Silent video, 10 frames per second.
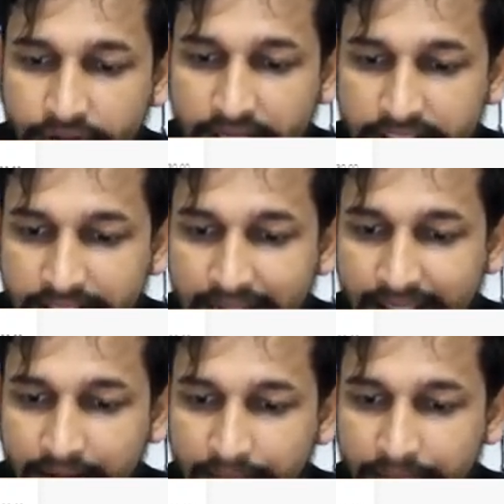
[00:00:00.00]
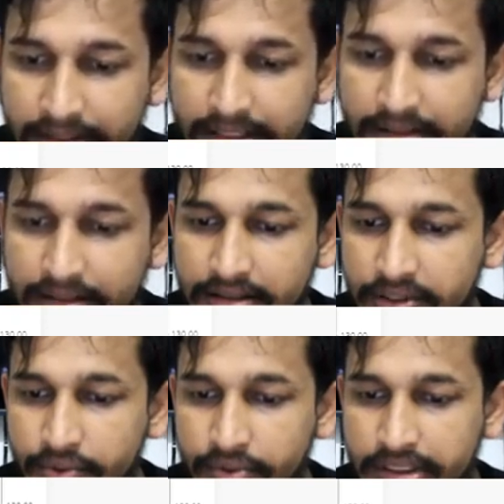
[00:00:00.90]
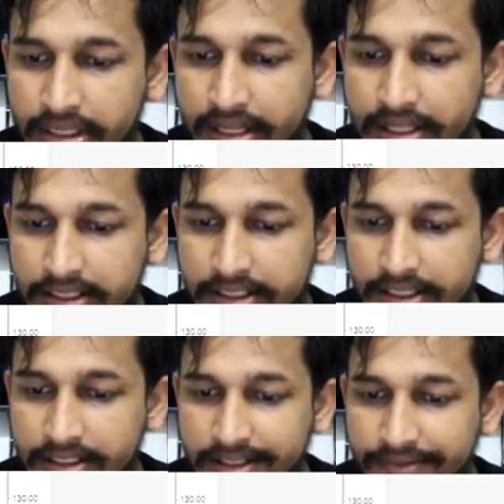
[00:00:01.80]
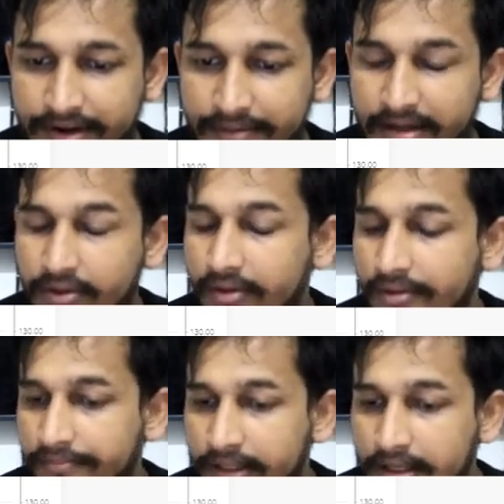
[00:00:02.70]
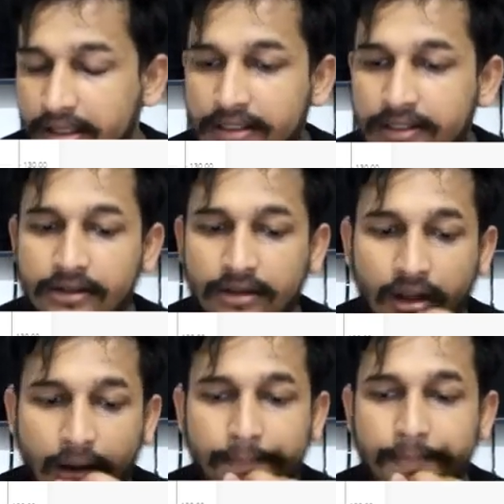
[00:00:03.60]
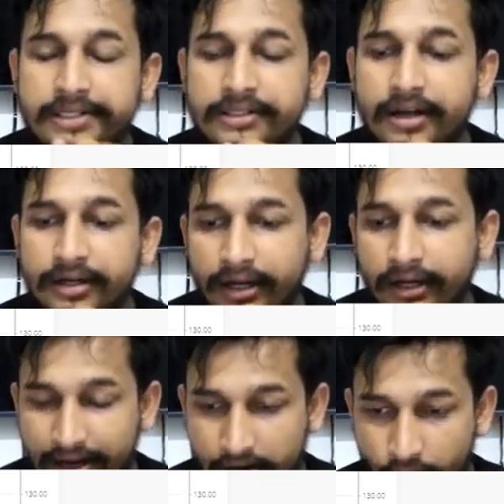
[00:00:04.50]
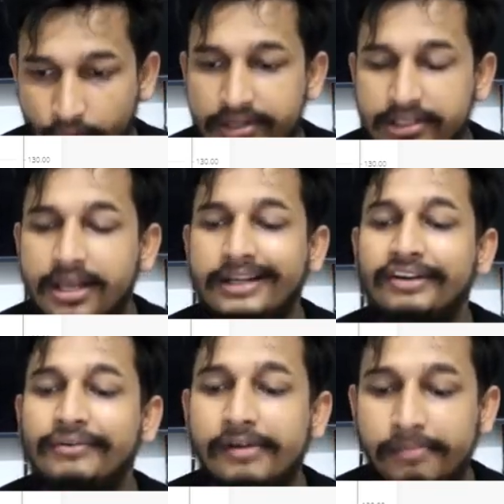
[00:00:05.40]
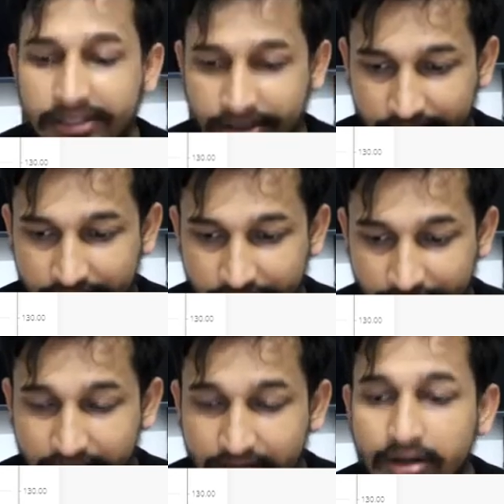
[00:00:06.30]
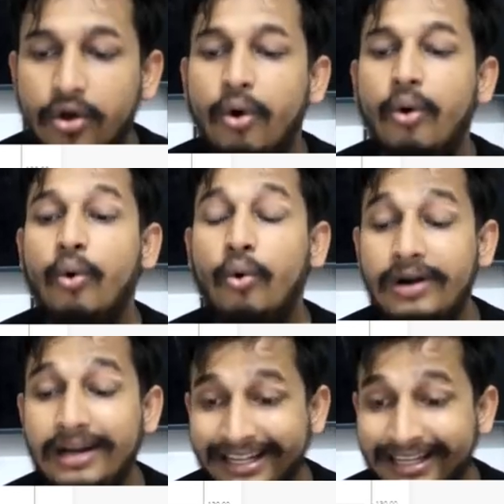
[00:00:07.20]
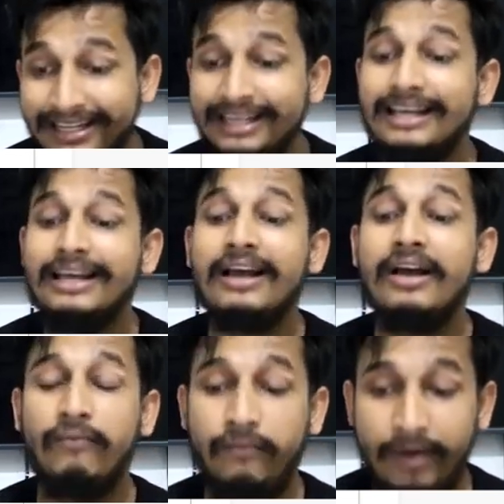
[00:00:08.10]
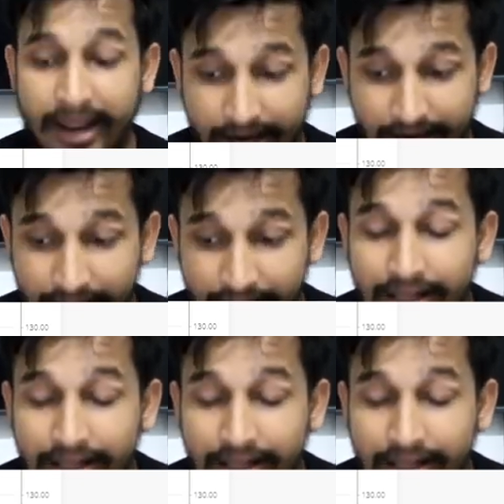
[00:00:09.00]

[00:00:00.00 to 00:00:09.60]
does that mean UC and LC changes every minute? Upper circuit and lower circuit will be changing only when